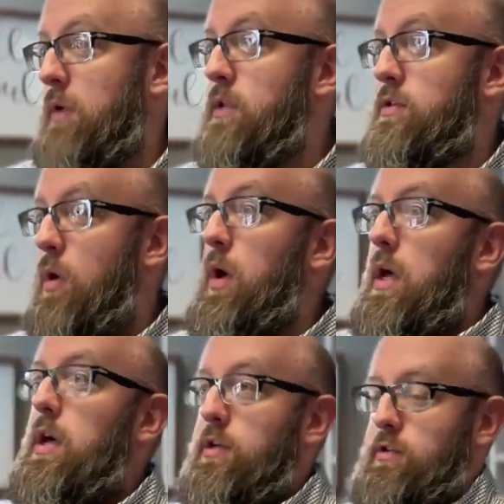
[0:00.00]
Right. So
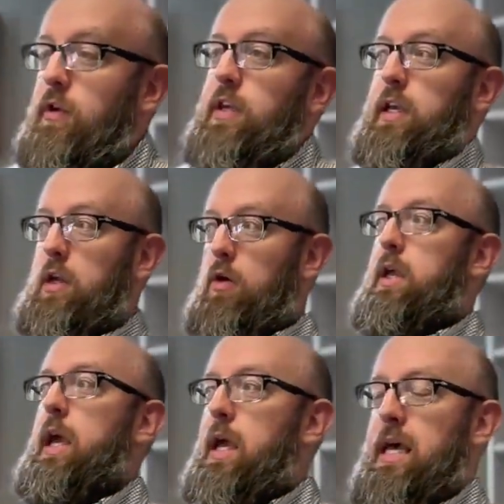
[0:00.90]
so they're thinking,
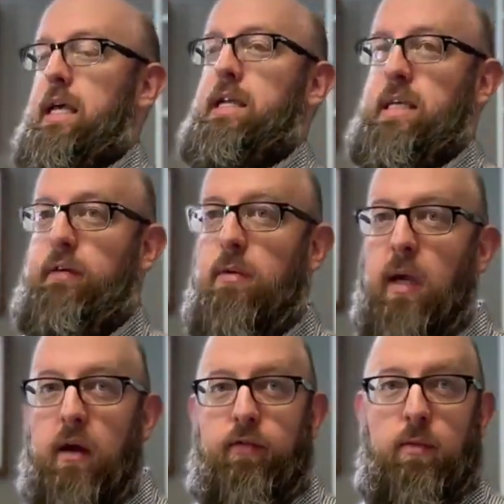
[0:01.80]
okay, it's every
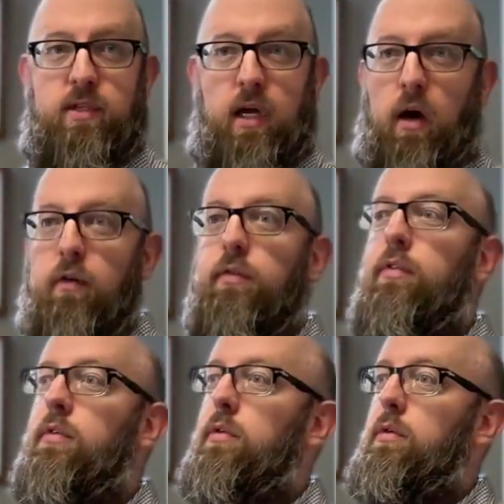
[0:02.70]
man for himself.
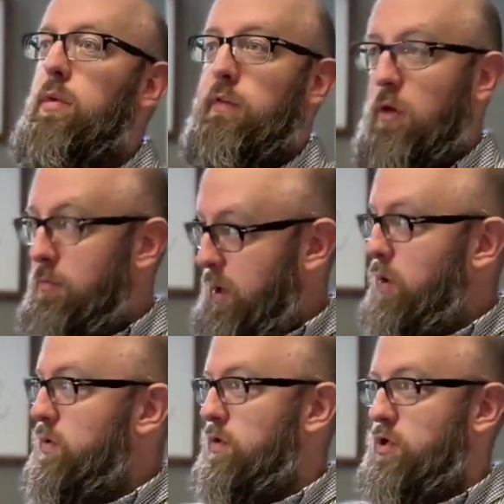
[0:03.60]
We have no
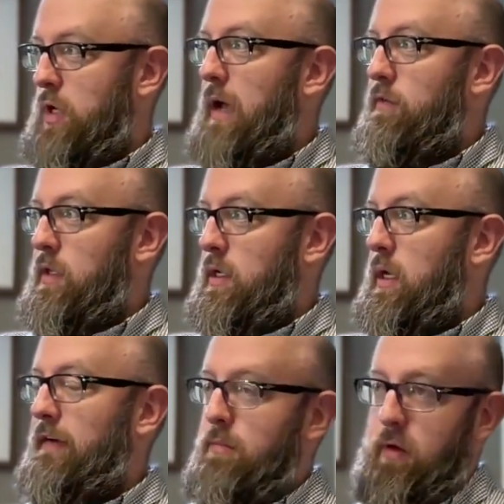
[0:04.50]
boat to travel
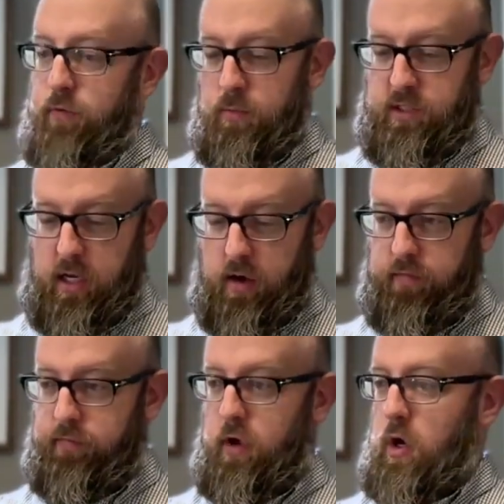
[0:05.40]
in. Every man for
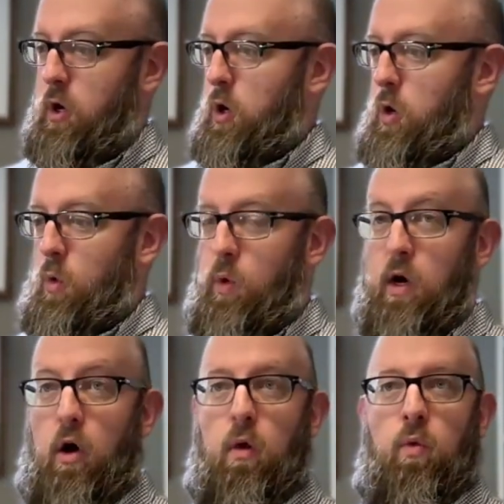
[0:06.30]
himself.
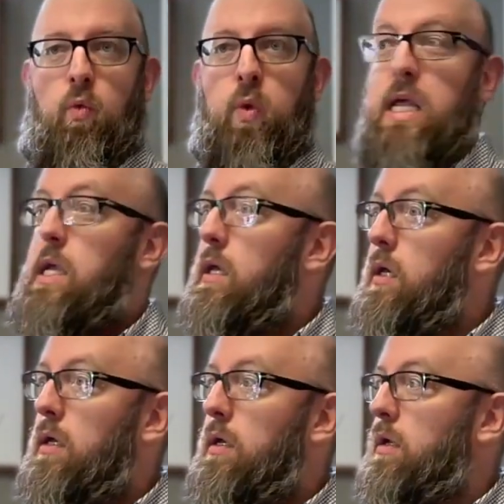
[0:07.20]
We're all weak.
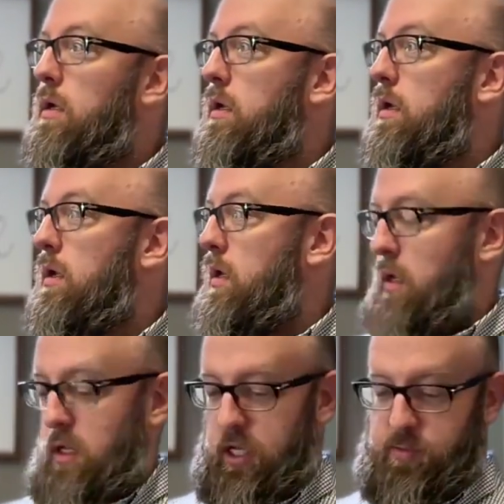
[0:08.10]

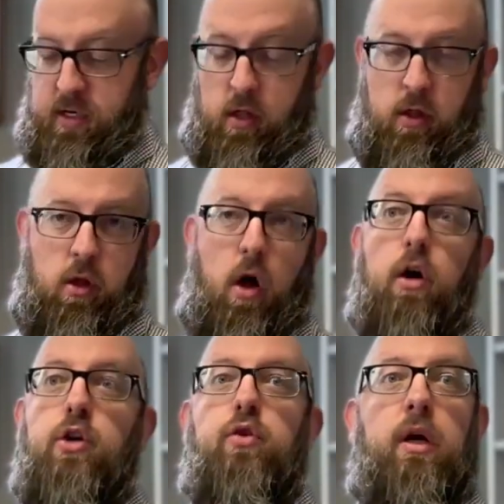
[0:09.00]
It's been a
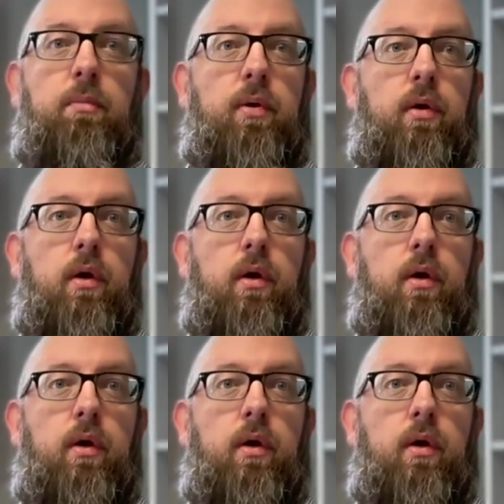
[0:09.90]
long trip.